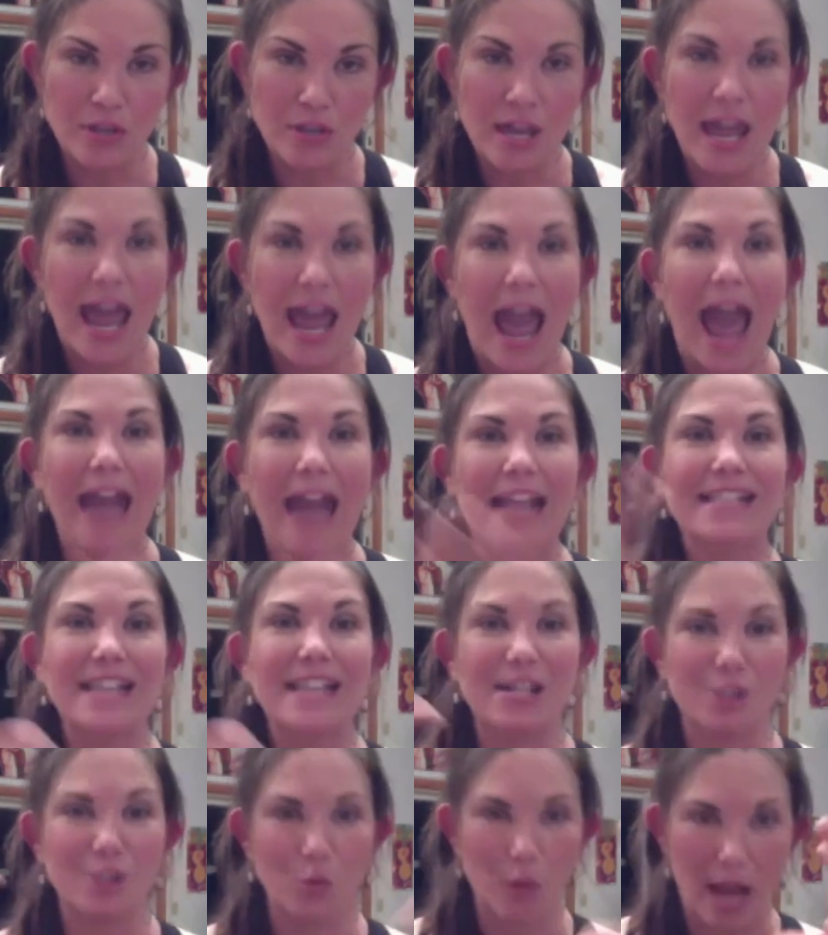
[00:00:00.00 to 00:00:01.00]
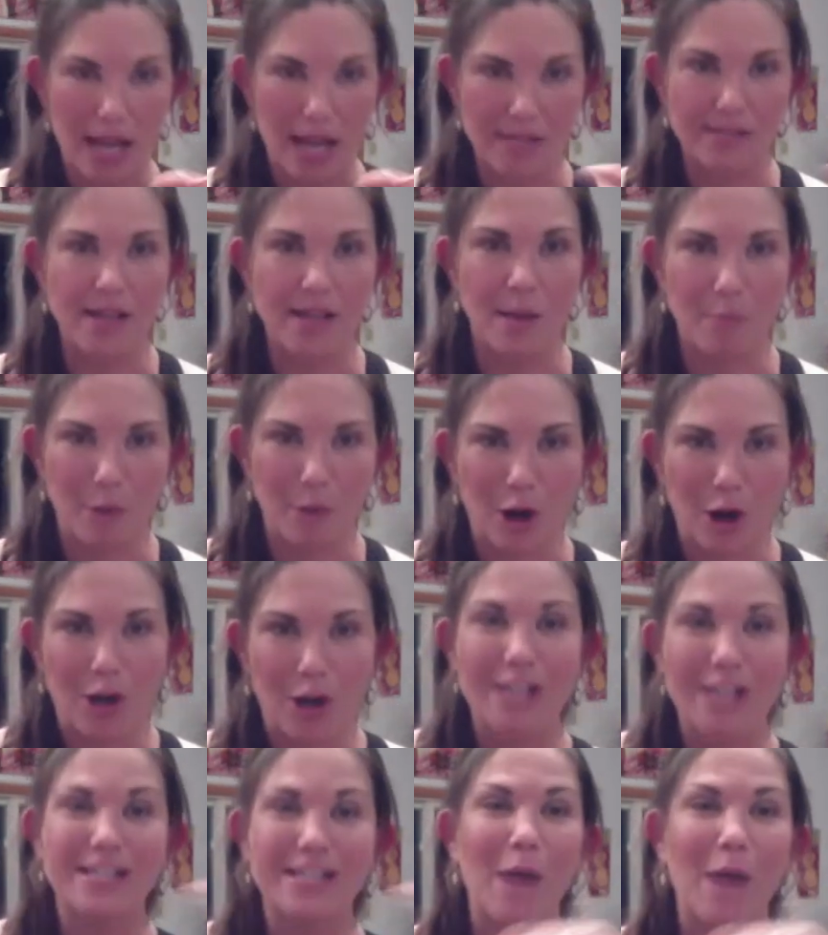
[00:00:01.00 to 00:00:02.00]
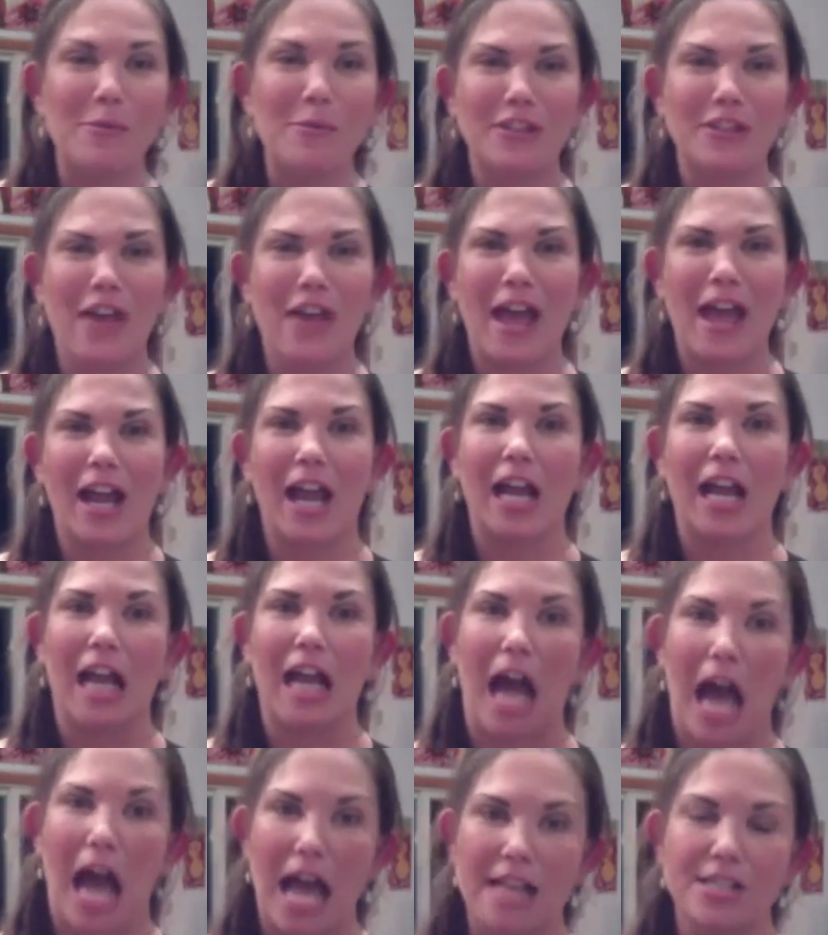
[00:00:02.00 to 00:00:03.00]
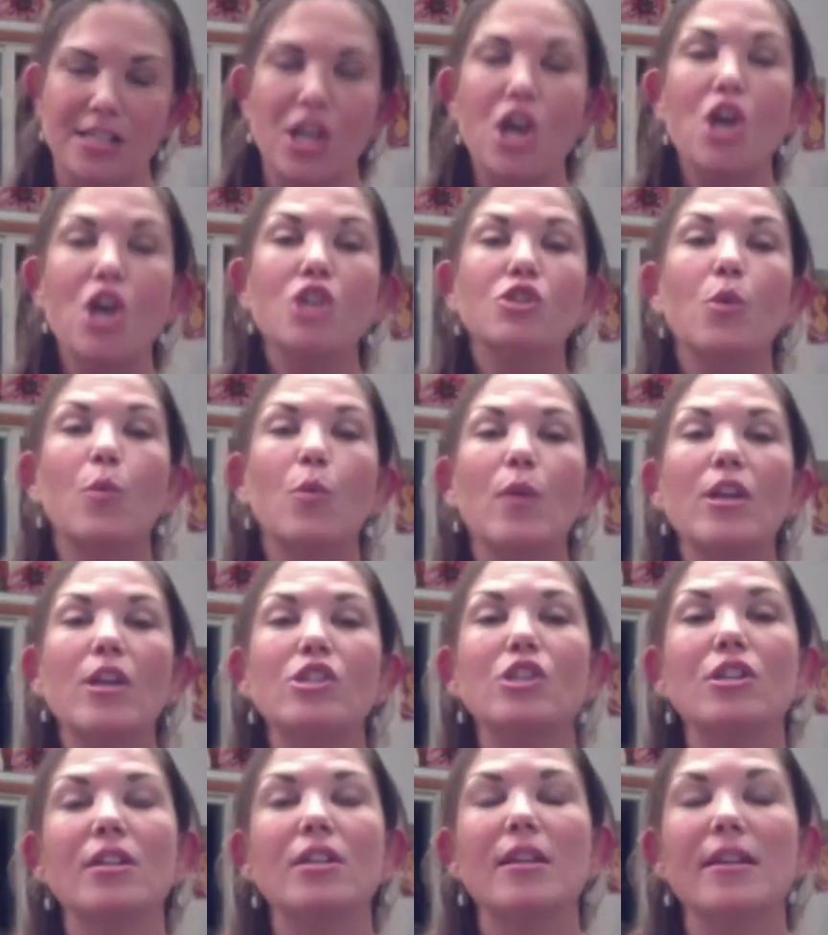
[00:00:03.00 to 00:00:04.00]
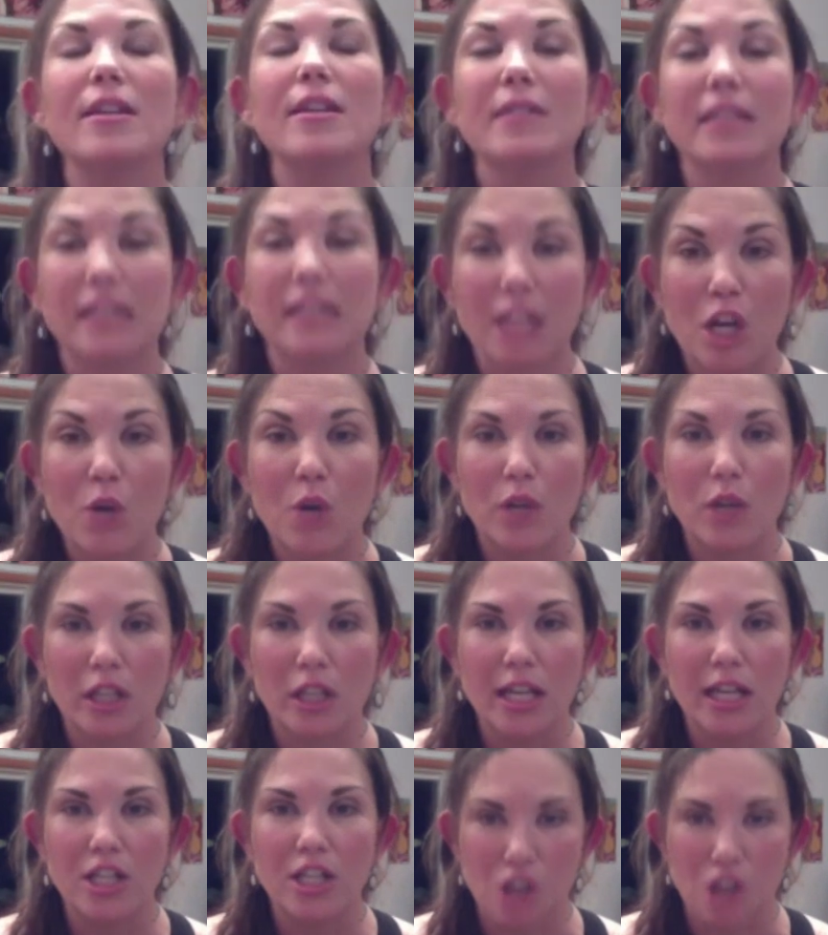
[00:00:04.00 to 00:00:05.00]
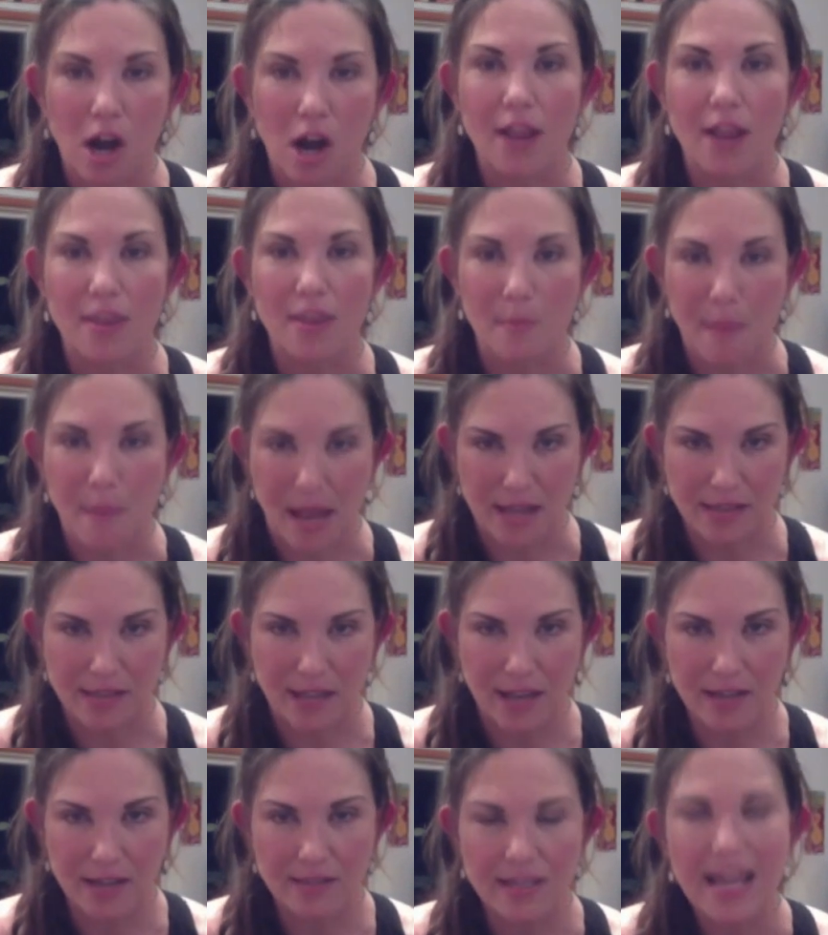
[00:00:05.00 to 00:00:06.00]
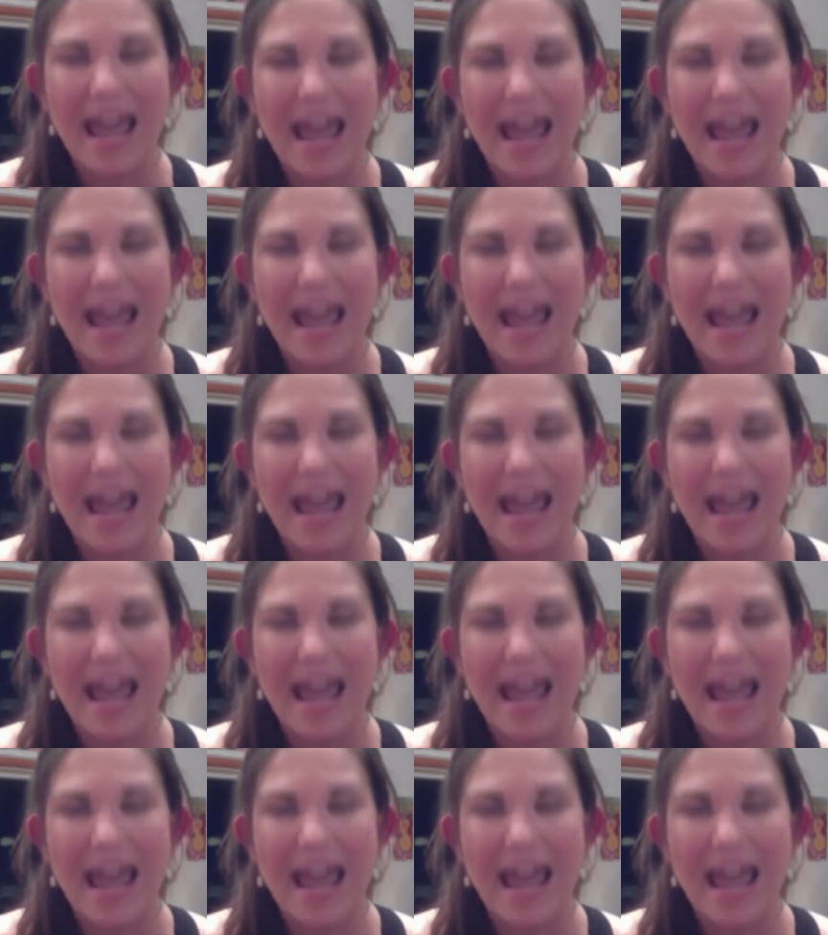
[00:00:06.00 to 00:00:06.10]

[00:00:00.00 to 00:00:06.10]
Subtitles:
And it says the race number, because I was like, guys, so we should literally start at the basics.